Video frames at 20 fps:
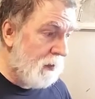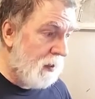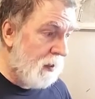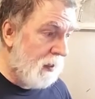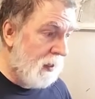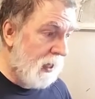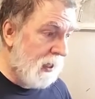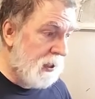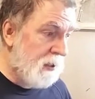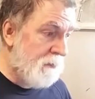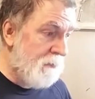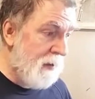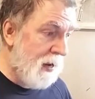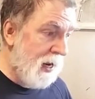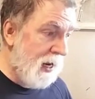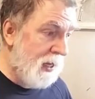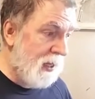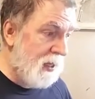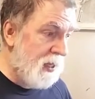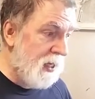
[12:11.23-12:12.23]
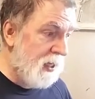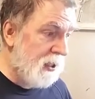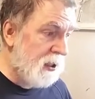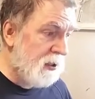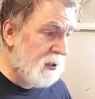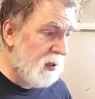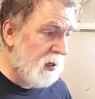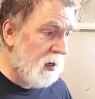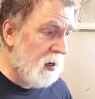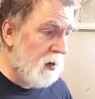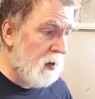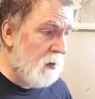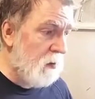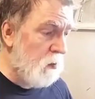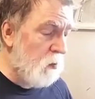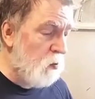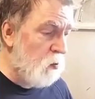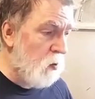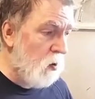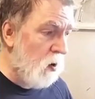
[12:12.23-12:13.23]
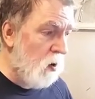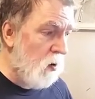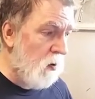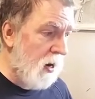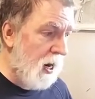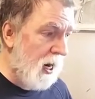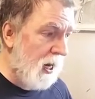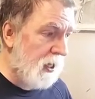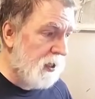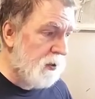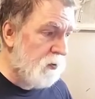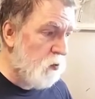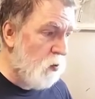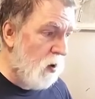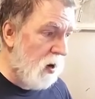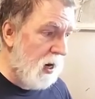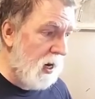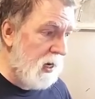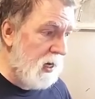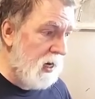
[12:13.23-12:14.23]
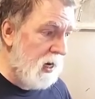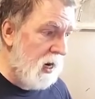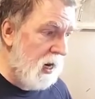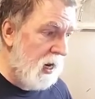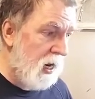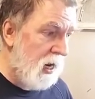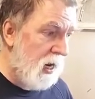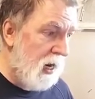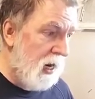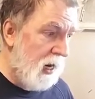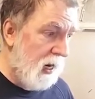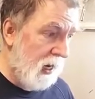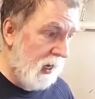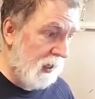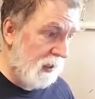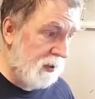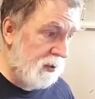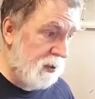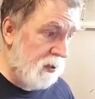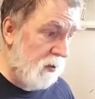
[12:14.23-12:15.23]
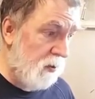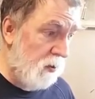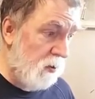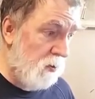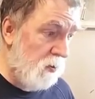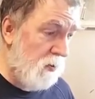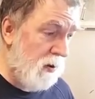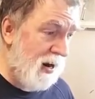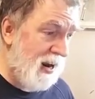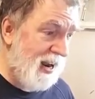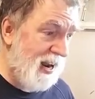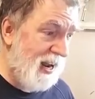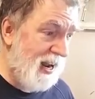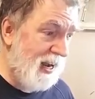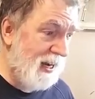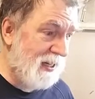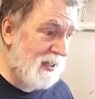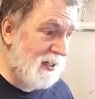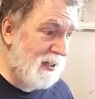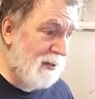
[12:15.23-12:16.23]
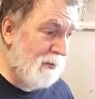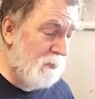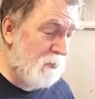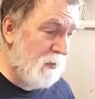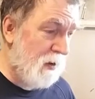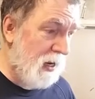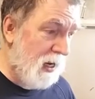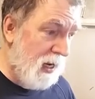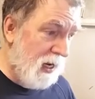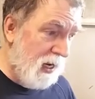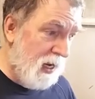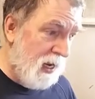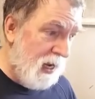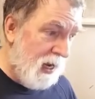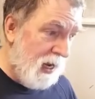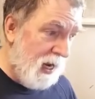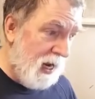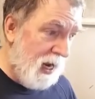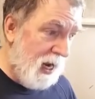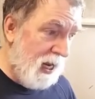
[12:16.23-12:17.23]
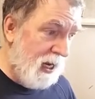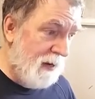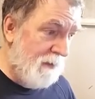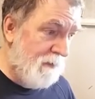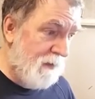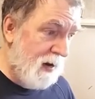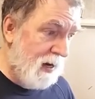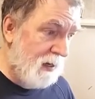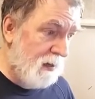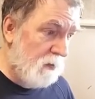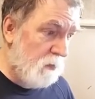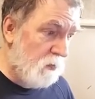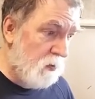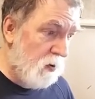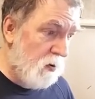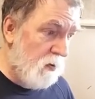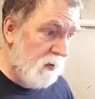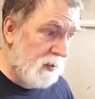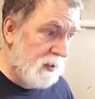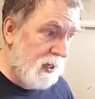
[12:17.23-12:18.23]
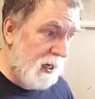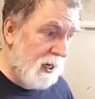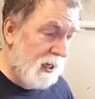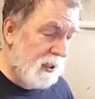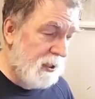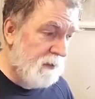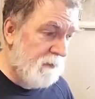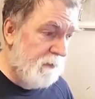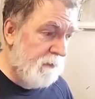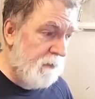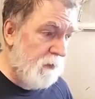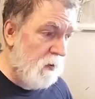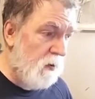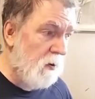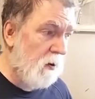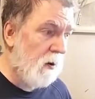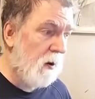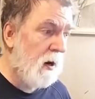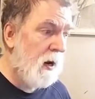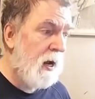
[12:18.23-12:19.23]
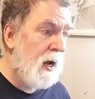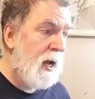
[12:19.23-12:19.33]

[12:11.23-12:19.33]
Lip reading: Let's make this row x1, x2, x3, and the final row is x4.